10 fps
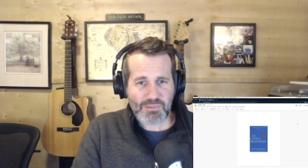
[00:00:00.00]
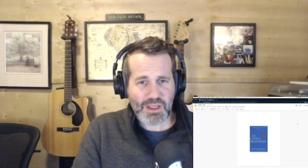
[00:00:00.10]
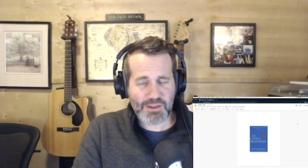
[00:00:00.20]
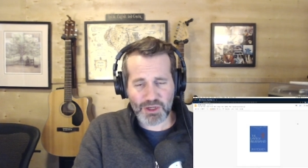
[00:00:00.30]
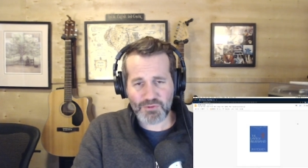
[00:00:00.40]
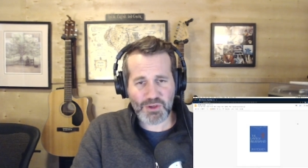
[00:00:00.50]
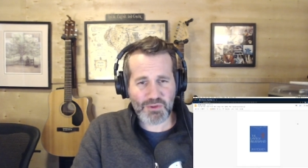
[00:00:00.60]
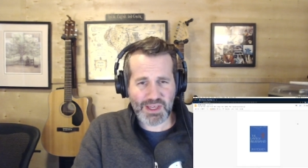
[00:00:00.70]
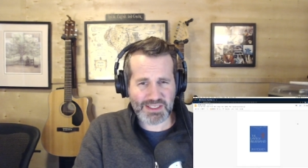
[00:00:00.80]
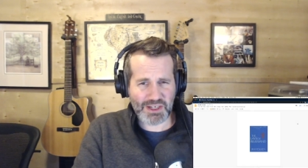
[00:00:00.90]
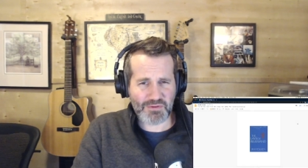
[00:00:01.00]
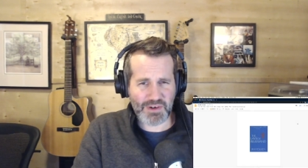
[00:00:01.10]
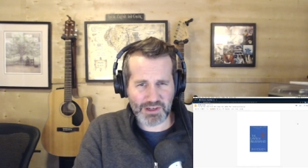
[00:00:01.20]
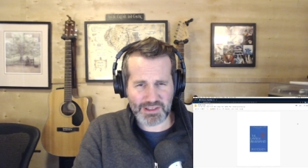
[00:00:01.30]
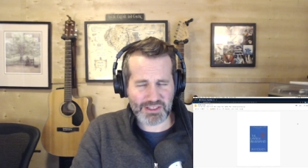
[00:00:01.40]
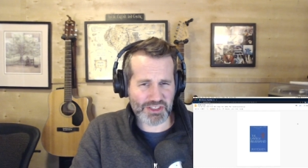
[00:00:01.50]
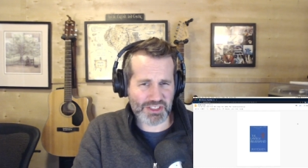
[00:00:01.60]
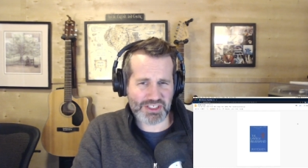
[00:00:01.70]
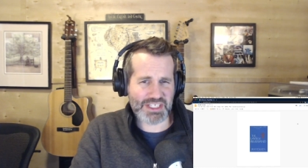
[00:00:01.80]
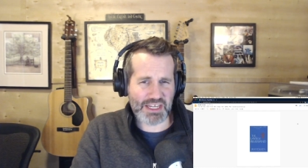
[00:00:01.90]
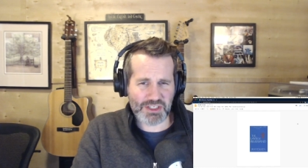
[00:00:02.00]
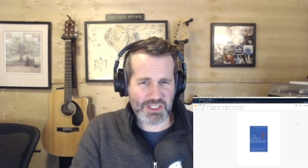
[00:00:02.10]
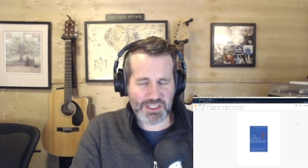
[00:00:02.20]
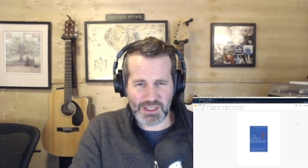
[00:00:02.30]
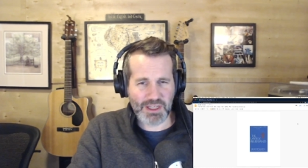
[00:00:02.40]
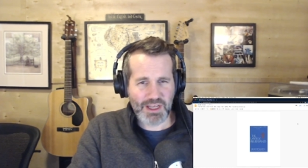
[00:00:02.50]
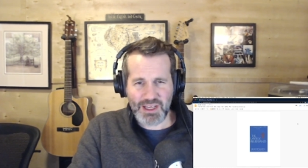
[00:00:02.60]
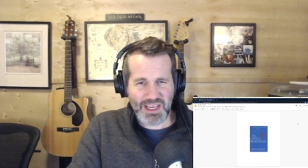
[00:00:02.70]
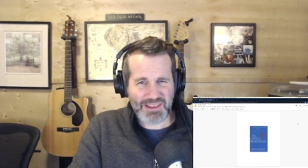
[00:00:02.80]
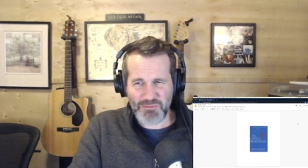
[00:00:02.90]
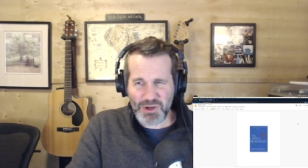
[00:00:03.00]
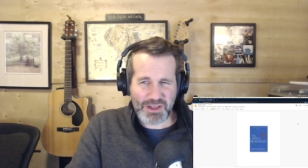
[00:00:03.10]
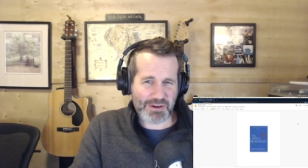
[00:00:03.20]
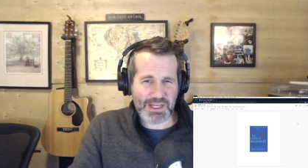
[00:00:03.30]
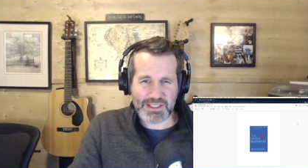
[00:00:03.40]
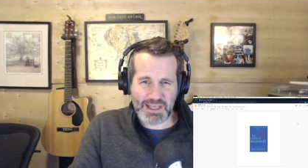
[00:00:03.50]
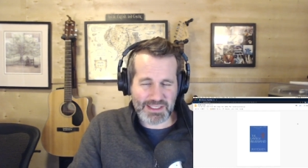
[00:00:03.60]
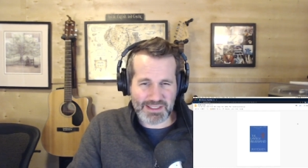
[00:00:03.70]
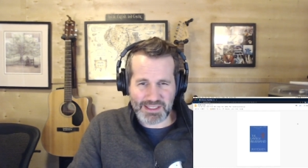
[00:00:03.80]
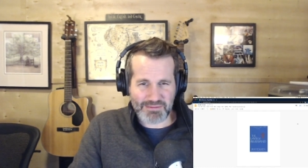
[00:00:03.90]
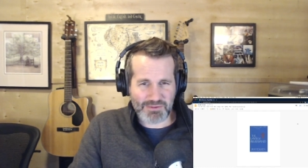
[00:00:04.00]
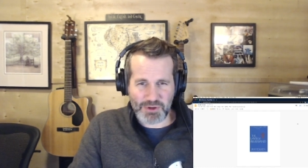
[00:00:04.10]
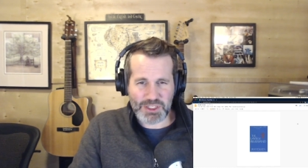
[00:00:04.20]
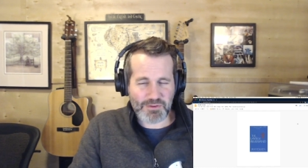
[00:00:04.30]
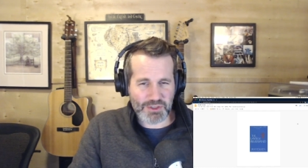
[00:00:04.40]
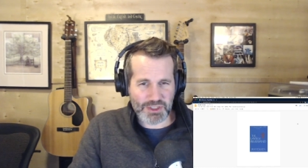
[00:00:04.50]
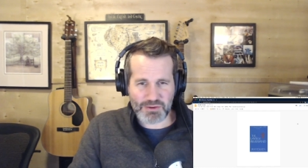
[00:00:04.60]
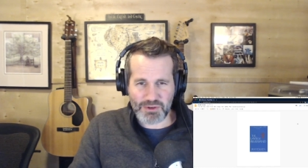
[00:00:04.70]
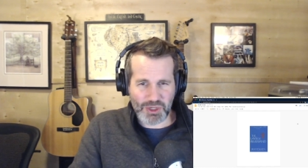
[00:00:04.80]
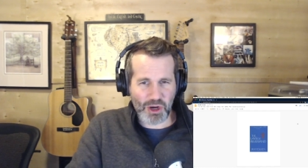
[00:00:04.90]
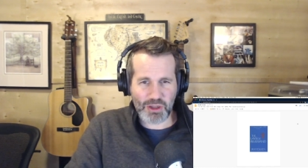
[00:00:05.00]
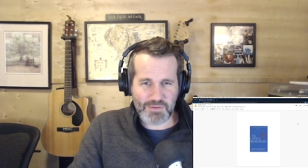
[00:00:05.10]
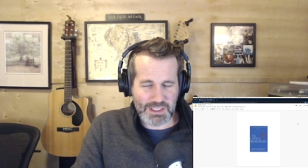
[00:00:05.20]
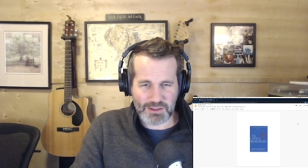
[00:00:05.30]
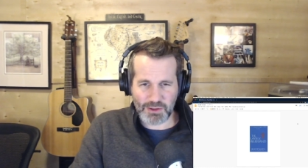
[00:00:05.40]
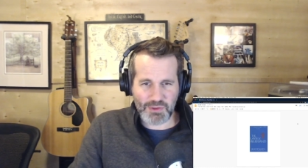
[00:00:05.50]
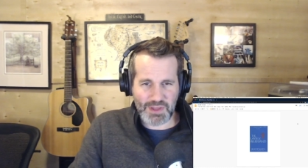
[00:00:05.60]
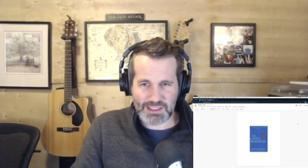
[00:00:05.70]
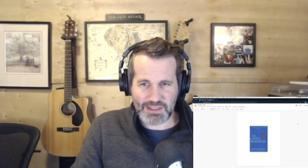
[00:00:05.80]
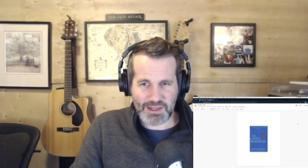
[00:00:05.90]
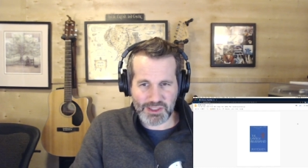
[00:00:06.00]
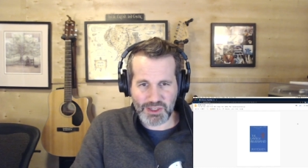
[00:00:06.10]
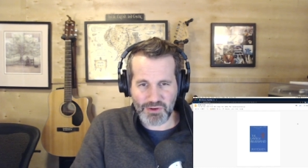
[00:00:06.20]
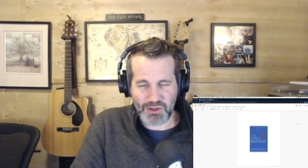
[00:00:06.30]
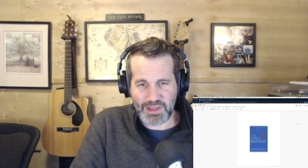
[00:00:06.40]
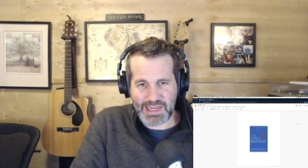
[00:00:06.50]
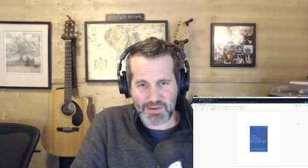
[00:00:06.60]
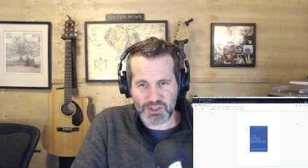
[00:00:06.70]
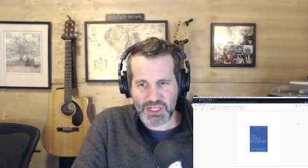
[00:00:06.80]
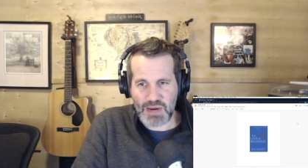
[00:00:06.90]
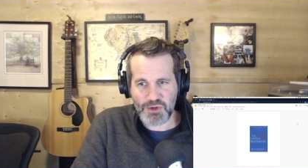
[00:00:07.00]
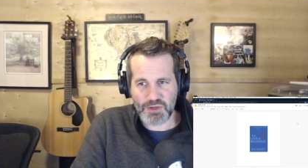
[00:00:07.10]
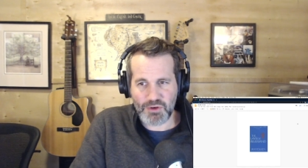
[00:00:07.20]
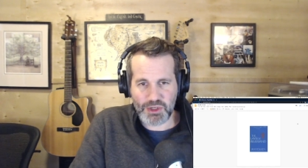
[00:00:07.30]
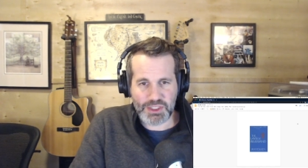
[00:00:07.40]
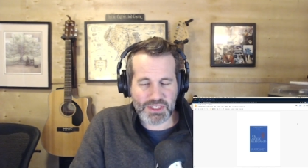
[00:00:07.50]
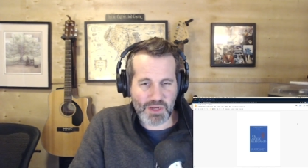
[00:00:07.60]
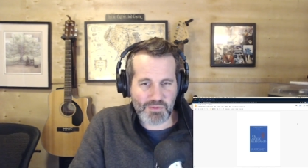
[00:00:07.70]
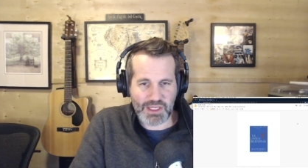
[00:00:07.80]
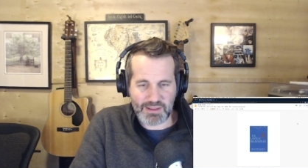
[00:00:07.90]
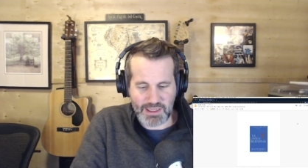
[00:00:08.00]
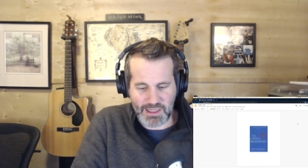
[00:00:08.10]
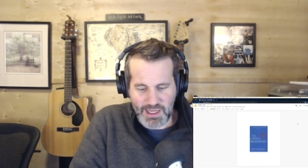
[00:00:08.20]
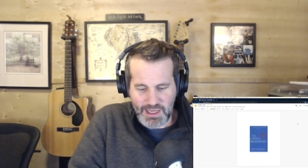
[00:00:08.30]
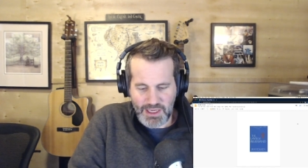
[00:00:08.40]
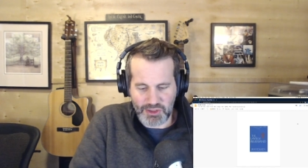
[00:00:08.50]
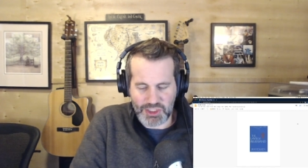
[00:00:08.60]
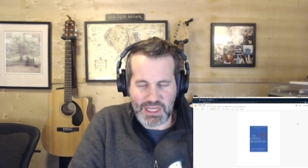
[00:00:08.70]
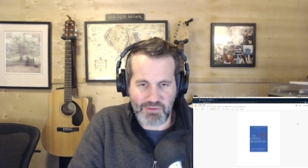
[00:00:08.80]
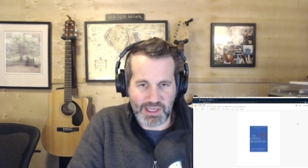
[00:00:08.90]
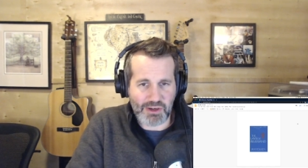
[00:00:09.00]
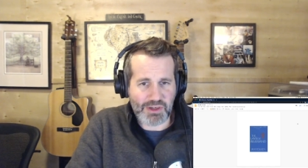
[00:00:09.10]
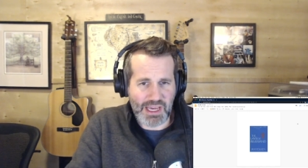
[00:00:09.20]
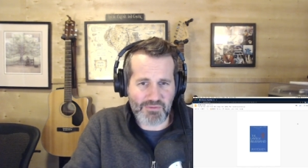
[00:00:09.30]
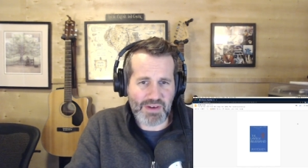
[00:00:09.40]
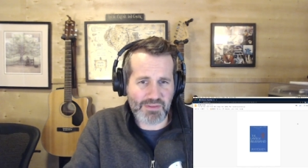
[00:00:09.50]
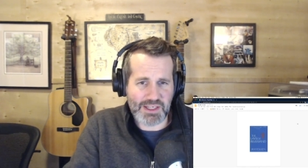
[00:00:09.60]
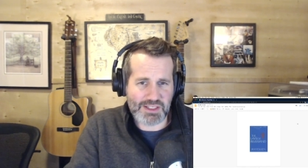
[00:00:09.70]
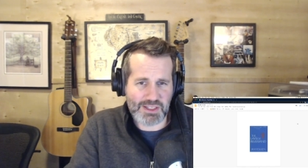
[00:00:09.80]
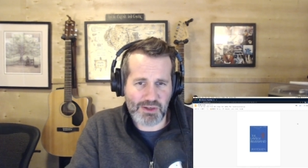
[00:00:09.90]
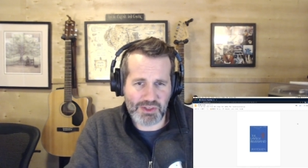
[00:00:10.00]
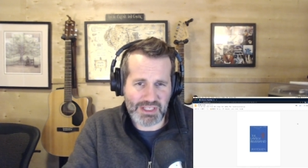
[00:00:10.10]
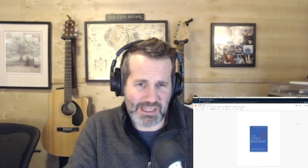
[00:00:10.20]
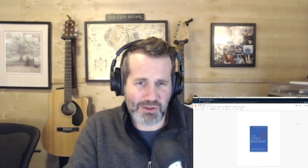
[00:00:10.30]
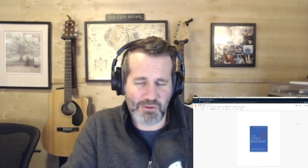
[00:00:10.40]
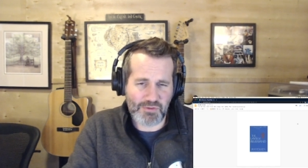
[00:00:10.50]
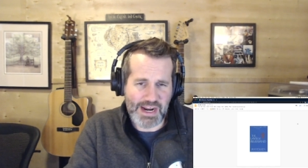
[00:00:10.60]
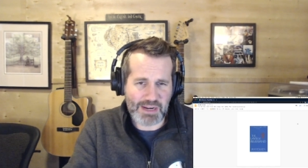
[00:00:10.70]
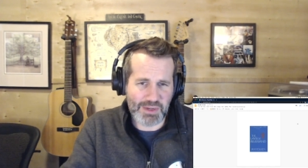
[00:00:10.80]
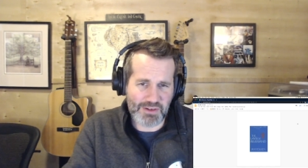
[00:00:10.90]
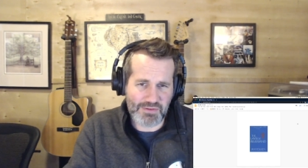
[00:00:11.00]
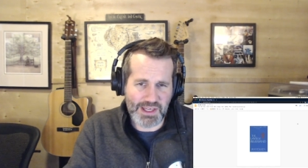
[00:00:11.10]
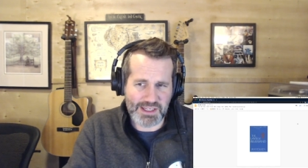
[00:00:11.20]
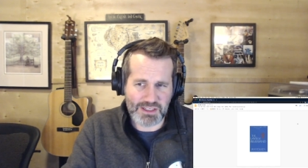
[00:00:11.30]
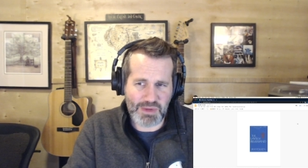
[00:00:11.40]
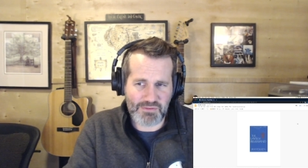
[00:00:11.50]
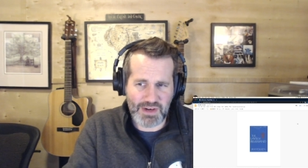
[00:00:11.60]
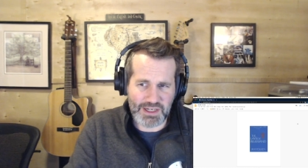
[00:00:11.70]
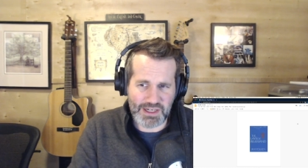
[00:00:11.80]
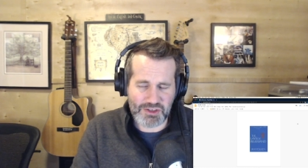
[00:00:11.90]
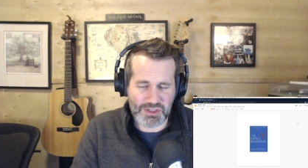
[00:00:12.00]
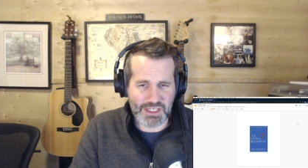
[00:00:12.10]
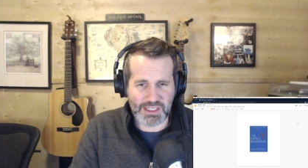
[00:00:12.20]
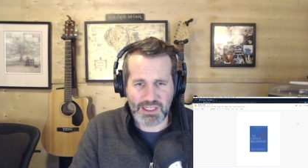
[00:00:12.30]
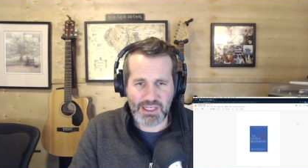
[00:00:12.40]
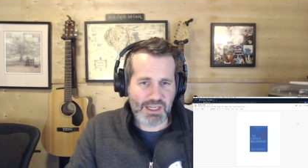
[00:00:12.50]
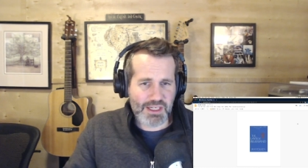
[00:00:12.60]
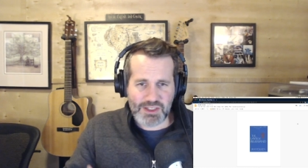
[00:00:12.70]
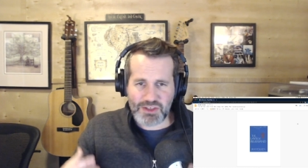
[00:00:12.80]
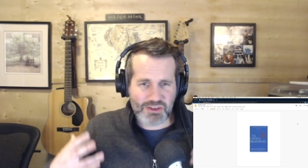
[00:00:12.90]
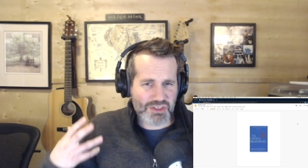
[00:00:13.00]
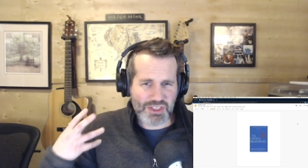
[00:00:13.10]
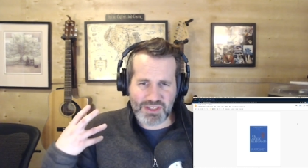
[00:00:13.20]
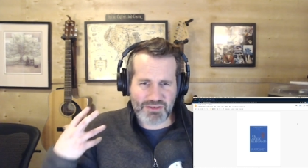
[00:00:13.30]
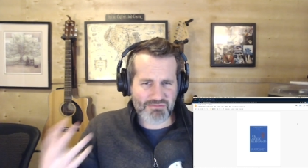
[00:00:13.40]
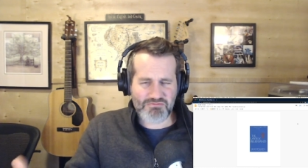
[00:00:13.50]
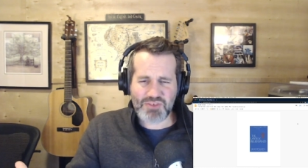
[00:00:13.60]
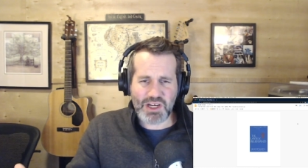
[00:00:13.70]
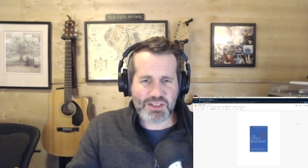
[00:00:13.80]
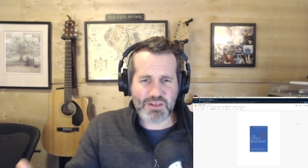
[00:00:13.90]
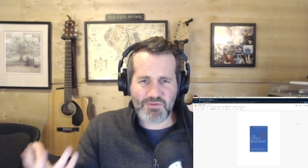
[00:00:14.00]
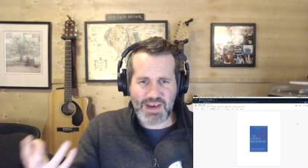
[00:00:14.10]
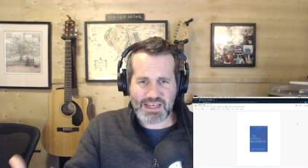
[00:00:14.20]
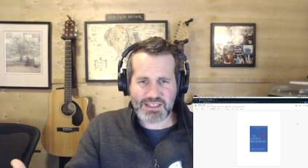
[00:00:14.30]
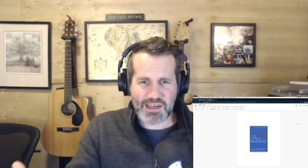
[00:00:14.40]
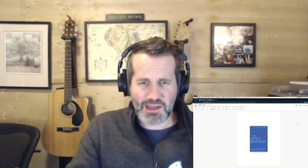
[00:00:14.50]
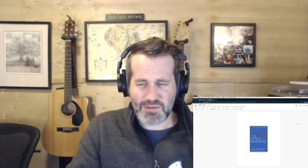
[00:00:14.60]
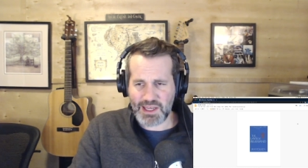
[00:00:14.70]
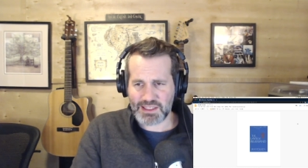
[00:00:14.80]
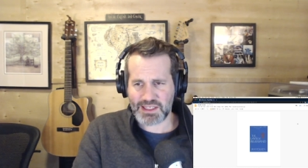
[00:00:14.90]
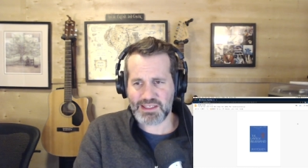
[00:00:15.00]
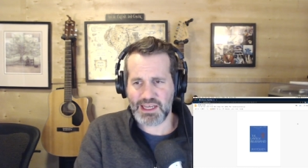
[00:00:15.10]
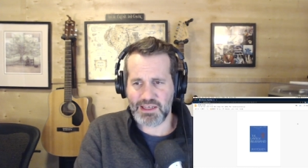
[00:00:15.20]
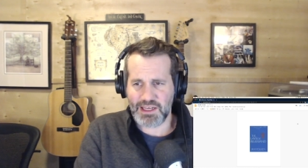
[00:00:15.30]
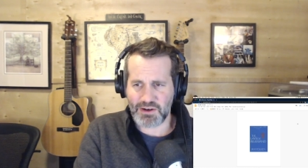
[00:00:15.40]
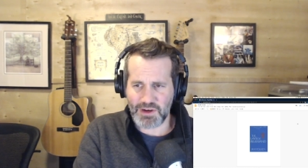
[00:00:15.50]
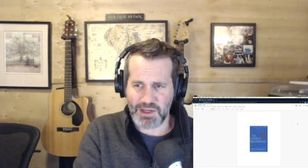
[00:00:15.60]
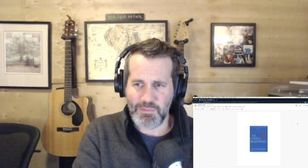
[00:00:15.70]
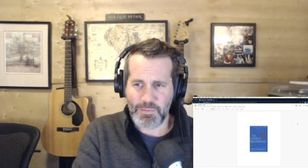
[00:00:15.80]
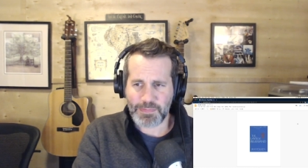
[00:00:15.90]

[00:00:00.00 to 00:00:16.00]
there are a few things that are very they're just sketches and and one of the greatest things is that christopher just throws all of these little things in there too he'll like have a chapter devoted to something and then he'll just have like okay i found this too it's like a little fragment of this you might find it interesting so there's just there's tons of fascinating things contained herein